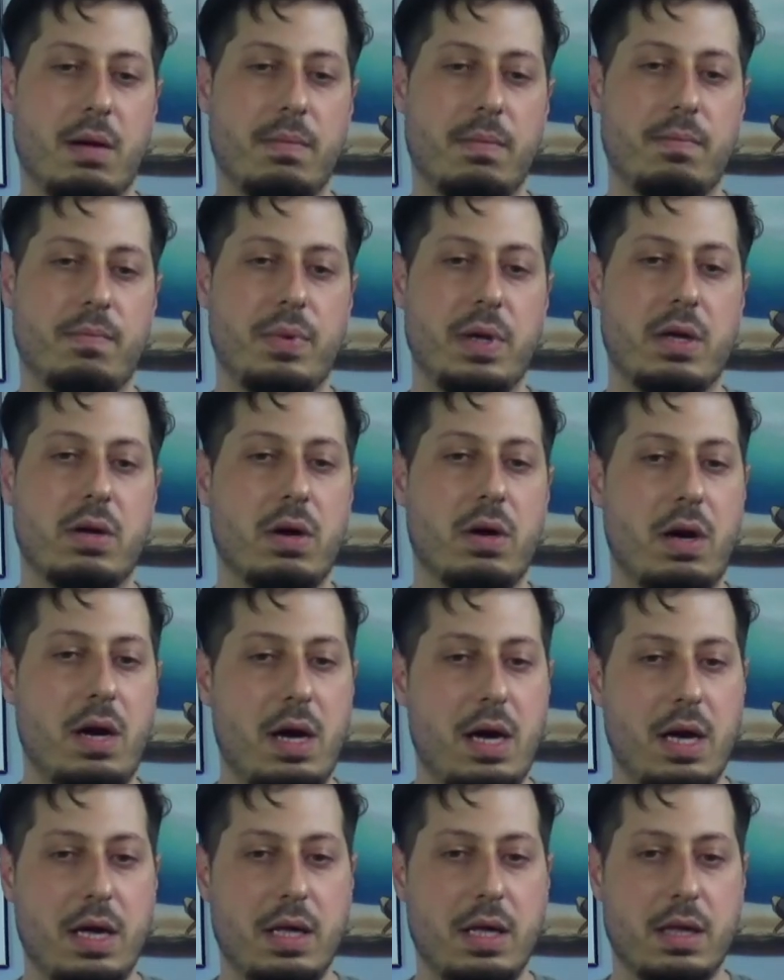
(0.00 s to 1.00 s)

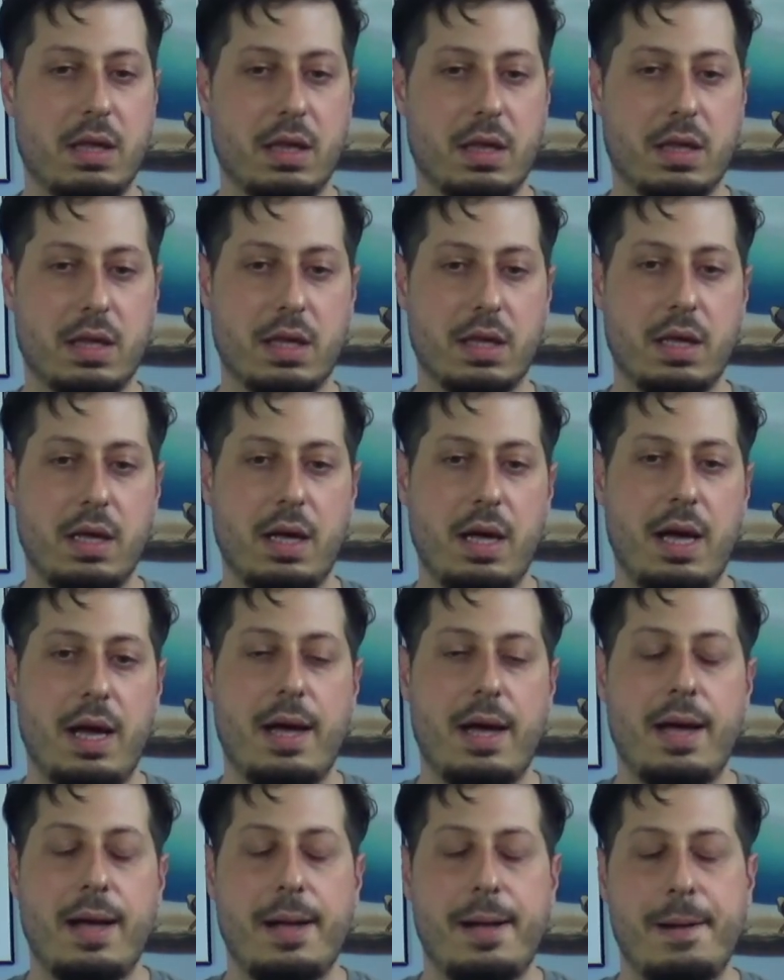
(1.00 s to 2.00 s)
because
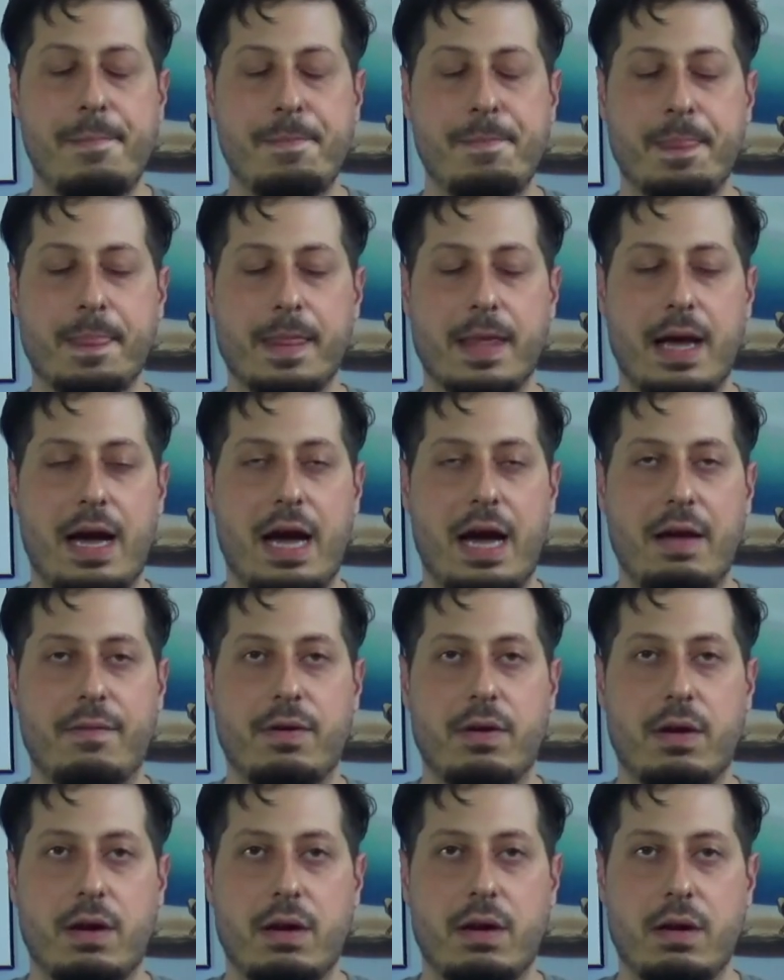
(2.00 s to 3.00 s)
I've
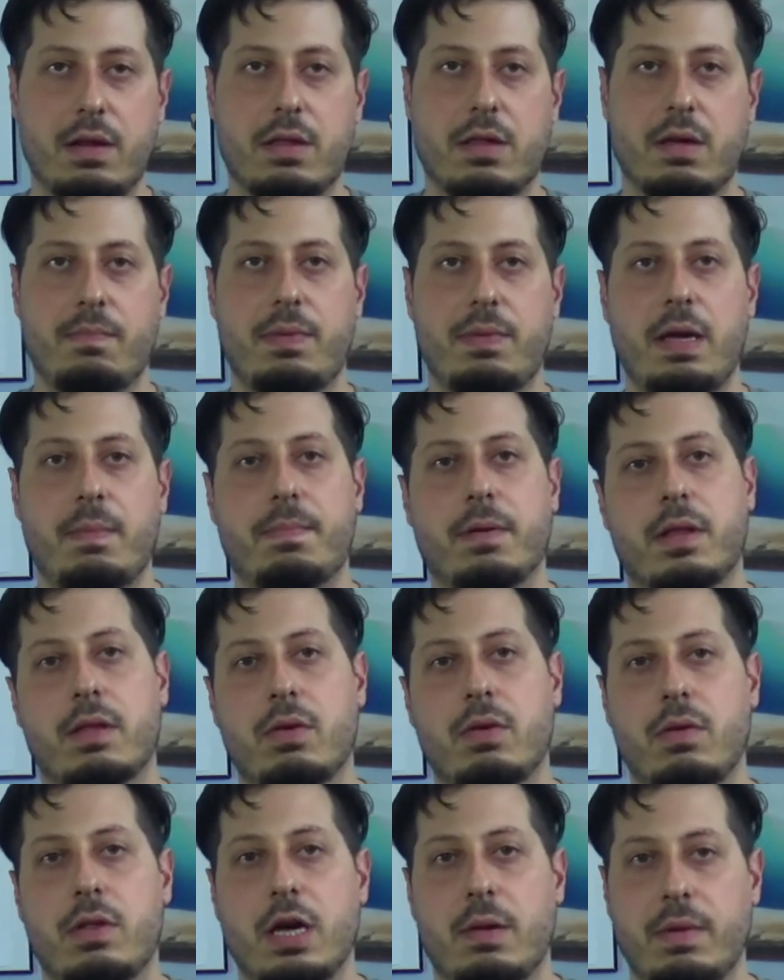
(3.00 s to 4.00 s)
heard some people
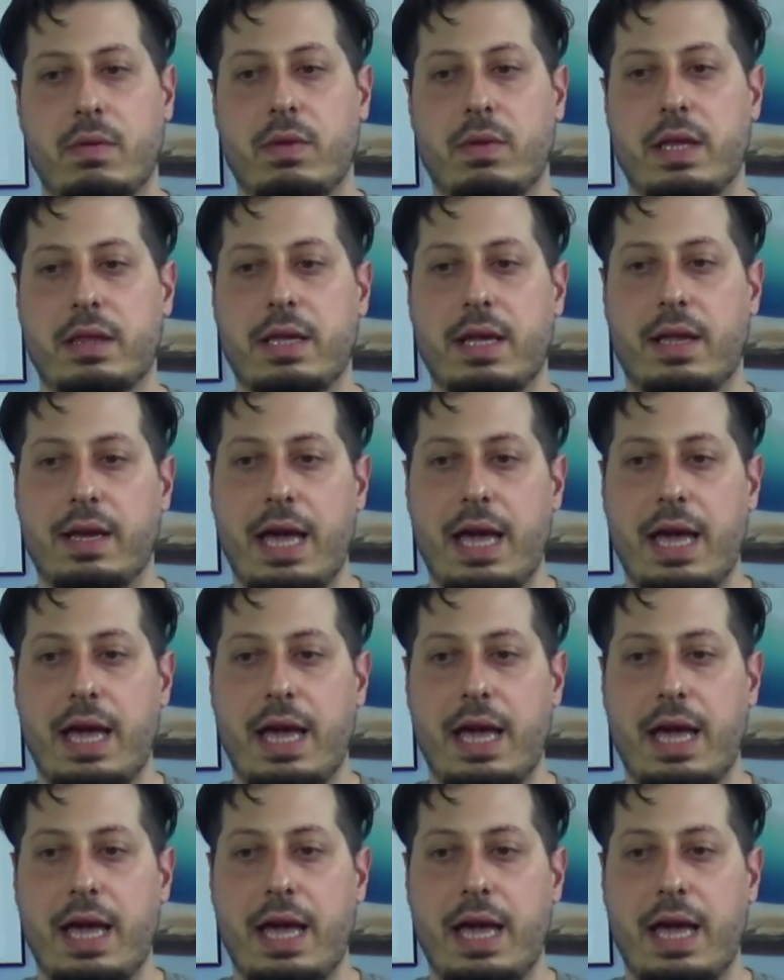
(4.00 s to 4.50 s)
who tell me that they like